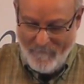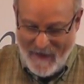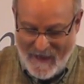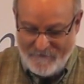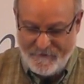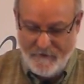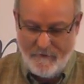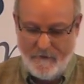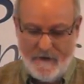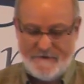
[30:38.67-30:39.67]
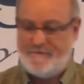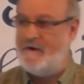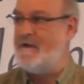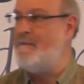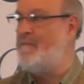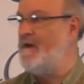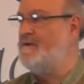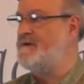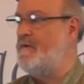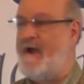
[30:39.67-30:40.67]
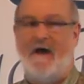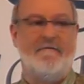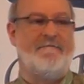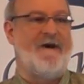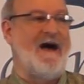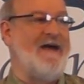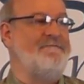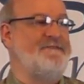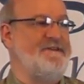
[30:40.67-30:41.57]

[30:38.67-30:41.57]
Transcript: Matthew is really built around five